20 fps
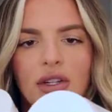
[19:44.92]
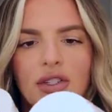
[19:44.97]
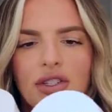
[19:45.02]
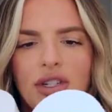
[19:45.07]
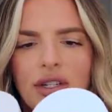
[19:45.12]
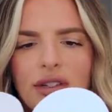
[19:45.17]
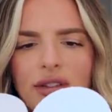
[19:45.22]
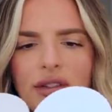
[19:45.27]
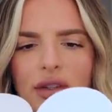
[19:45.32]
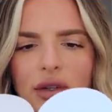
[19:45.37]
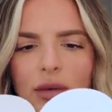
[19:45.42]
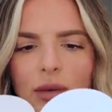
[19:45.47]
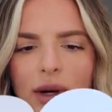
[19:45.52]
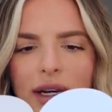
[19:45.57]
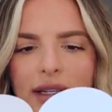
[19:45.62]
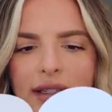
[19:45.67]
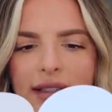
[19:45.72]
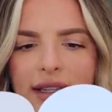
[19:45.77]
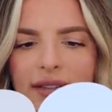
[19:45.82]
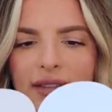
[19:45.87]
Gisou one
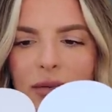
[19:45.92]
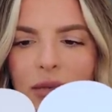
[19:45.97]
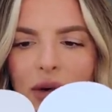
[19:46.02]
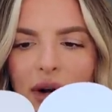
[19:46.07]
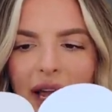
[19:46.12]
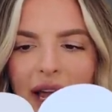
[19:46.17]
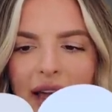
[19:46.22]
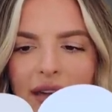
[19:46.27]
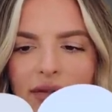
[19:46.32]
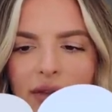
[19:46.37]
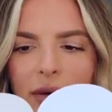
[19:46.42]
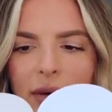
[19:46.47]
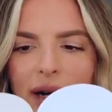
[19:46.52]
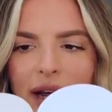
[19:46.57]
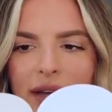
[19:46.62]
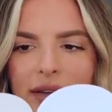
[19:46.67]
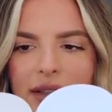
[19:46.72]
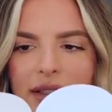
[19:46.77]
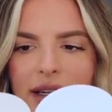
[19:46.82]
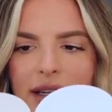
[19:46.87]
is 7.8 fluid
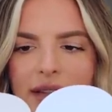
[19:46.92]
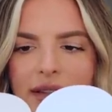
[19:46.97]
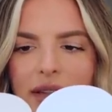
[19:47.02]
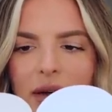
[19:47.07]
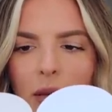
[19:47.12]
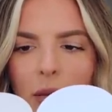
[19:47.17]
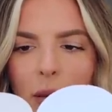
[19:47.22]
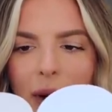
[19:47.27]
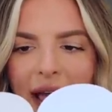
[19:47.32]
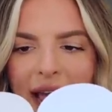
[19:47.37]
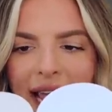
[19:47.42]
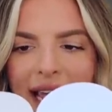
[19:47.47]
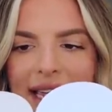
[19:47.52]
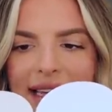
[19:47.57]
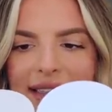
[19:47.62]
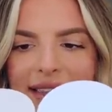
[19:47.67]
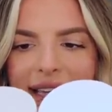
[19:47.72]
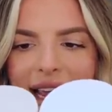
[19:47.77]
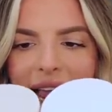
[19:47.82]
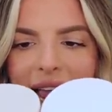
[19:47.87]
ounces. The Ouai
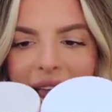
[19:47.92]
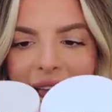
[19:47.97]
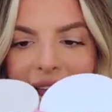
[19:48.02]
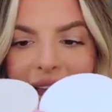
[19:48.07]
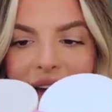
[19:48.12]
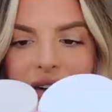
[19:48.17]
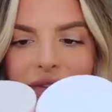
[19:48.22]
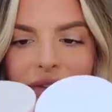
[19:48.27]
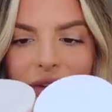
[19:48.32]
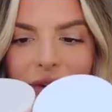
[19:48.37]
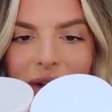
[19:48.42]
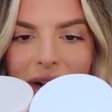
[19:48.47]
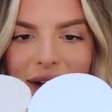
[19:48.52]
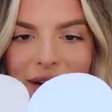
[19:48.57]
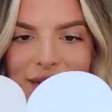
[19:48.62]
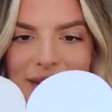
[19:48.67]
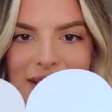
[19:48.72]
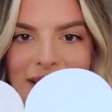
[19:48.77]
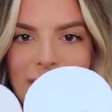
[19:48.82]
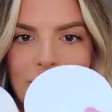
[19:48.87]
is 8 fluid
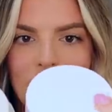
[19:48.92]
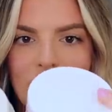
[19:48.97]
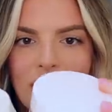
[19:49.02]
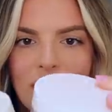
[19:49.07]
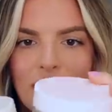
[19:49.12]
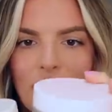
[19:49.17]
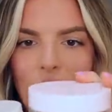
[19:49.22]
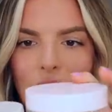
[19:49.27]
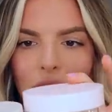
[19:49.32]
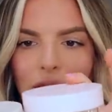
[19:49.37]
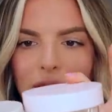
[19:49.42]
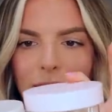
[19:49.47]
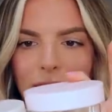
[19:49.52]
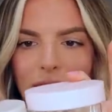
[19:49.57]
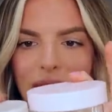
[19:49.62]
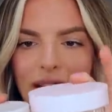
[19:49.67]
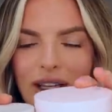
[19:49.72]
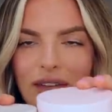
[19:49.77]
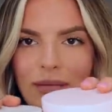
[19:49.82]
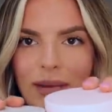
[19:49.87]
ounces, which is hard to
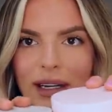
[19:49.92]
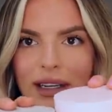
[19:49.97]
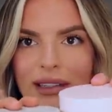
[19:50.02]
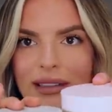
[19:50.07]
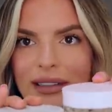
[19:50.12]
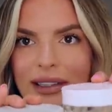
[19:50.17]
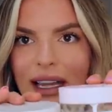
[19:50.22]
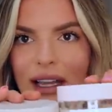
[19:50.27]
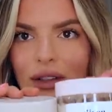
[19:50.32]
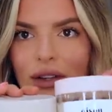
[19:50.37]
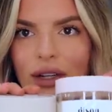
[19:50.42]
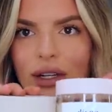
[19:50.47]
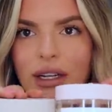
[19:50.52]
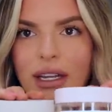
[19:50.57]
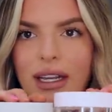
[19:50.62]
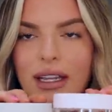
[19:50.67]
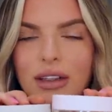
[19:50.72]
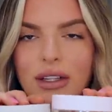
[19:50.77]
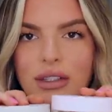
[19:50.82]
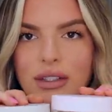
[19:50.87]
believe because they look,
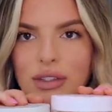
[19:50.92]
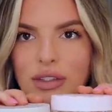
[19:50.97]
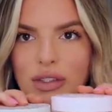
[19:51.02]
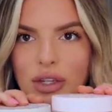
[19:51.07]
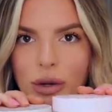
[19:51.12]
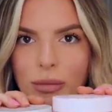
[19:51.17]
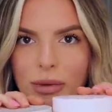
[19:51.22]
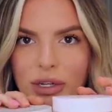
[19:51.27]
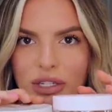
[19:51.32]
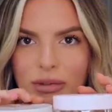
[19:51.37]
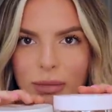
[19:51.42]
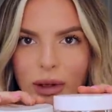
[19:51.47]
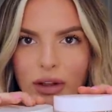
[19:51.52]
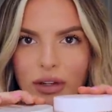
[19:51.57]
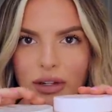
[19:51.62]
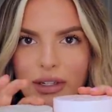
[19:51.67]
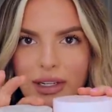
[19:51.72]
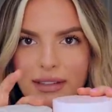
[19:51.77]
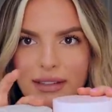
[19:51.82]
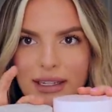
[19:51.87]
it looks so much
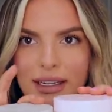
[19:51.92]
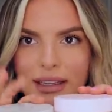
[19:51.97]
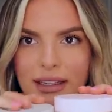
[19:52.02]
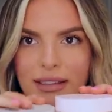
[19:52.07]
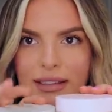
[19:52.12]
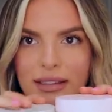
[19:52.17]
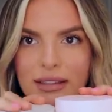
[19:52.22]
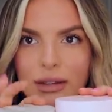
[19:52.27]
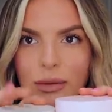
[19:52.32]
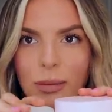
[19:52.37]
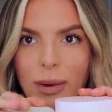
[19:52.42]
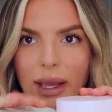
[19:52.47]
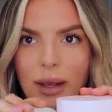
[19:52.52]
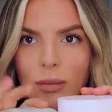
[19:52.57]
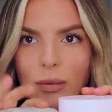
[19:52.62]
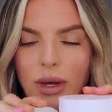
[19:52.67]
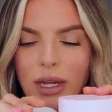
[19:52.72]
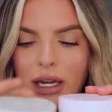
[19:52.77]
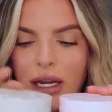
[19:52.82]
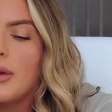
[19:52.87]
smaller, doesn't it? This is the Ouai
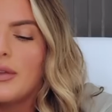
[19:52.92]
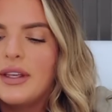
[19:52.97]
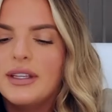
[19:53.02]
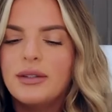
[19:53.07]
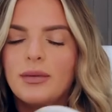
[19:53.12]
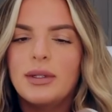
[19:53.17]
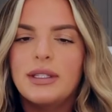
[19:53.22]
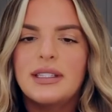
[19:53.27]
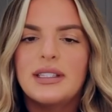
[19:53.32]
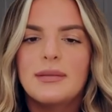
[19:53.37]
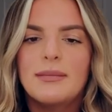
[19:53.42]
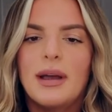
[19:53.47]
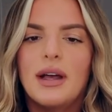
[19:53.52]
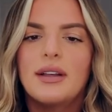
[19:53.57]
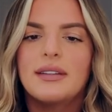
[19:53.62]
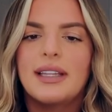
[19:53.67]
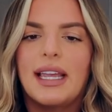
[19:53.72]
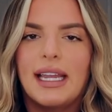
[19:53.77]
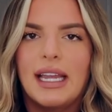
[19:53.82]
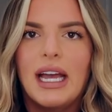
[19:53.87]
one. So this one
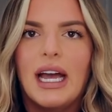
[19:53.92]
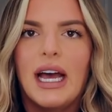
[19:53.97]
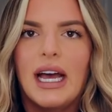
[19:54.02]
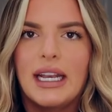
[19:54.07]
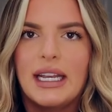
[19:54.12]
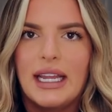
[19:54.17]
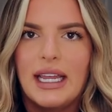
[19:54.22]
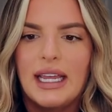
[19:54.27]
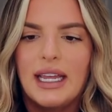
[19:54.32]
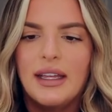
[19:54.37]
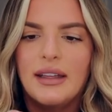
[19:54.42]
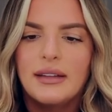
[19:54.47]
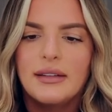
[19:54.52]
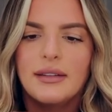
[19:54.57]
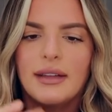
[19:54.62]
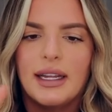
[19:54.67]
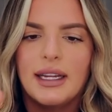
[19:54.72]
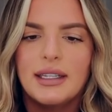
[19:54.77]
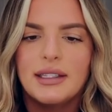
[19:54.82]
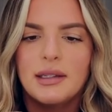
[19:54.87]
smells like honey,
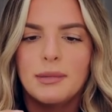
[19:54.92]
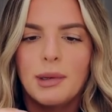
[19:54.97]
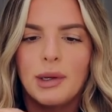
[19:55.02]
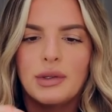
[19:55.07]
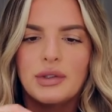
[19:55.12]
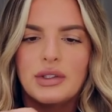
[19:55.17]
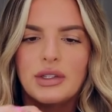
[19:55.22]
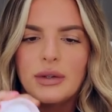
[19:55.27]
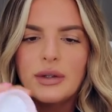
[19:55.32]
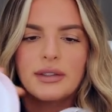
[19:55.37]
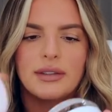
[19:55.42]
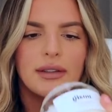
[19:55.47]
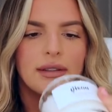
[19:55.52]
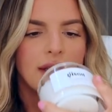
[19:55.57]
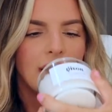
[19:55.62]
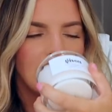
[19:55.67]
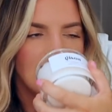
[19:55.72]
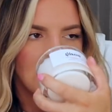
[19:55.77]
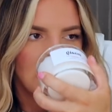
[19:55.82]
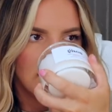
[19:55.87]
like it's supposed to because it's
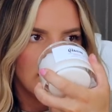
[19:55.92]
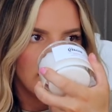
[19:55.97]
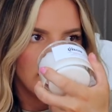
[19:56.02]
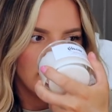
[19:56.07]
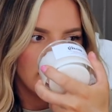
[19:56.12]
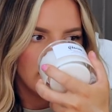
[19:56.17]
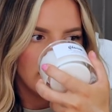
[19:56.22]
honey.